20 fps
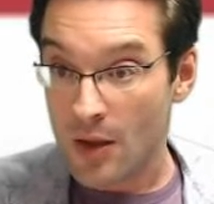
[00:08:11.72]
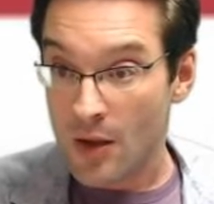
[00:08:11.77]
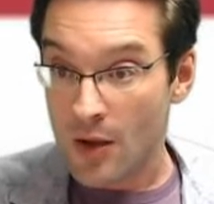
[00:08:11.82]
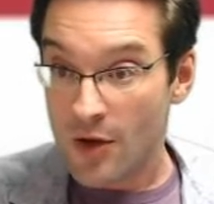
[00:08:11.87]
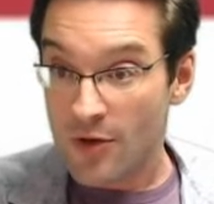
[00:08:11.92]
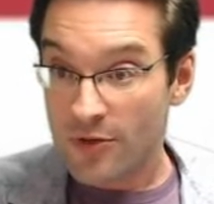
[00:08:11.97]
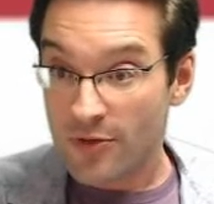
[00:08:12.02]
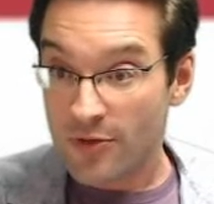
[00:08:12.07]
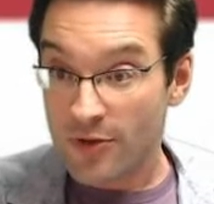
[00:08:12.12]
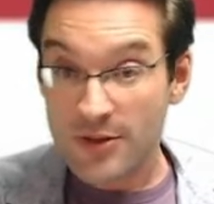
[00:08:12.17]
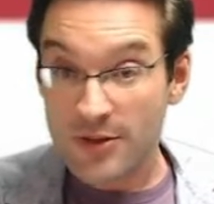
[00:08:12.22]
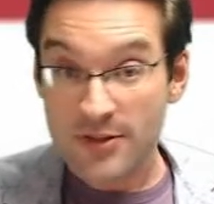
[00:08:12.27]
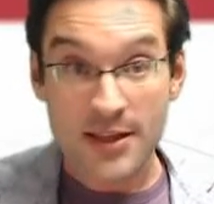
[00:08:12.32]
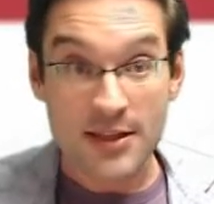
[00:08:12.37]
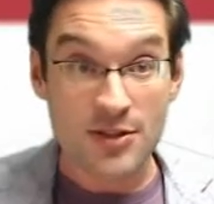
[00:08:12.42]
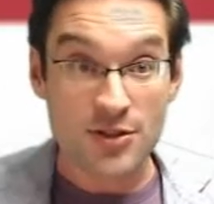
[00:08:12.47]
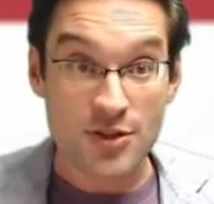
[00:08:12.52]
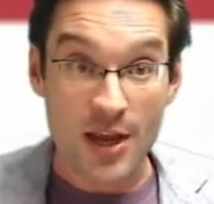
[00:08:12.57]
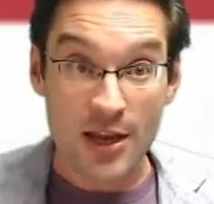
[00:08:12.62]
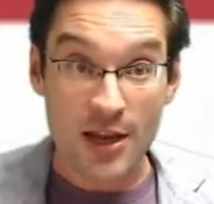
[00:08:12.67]
First,
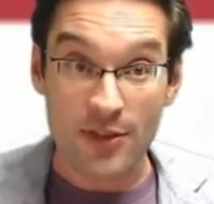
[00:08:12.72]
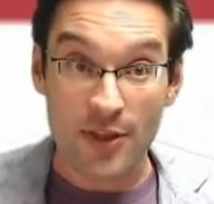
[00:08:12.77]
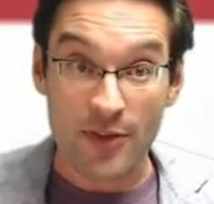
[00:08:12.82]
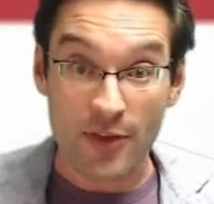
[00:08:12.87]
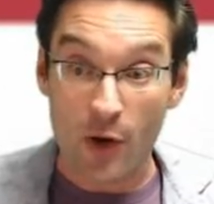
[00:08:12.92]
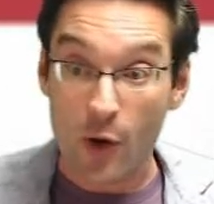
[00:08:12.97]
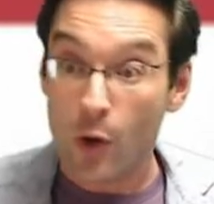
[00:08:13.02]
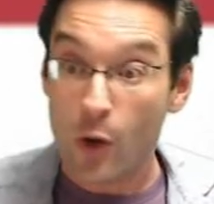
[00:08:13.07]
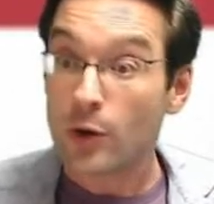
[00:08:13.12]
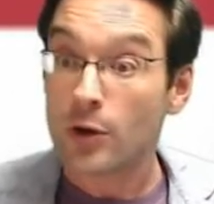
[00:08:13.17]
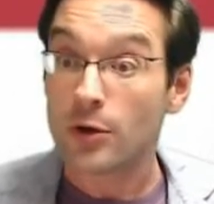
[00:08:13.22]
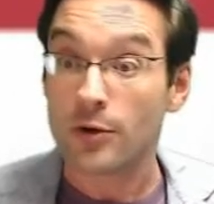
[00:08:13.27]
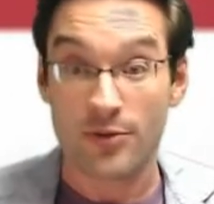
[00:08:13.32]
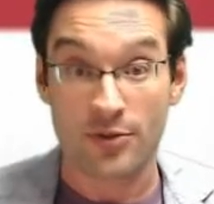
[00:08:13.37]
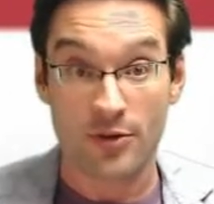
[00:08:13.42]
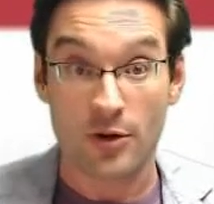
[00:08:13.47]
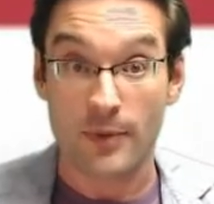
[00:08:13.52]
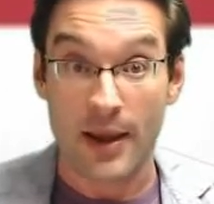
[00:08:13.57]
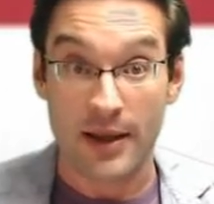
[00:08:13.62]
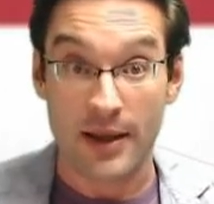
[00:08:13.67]
let's check that the order is
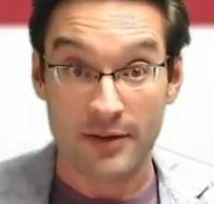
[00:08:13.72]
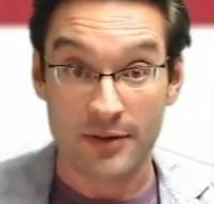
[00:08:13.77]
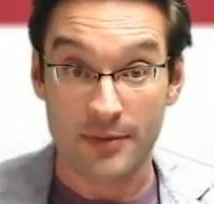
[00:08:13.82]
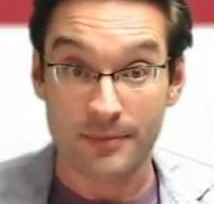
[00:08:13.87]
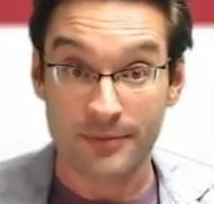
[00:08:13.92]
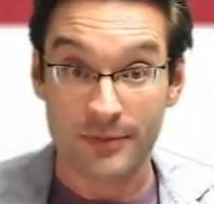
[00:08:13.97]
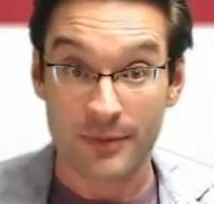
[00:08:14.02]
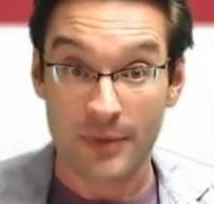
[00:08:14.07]
correct.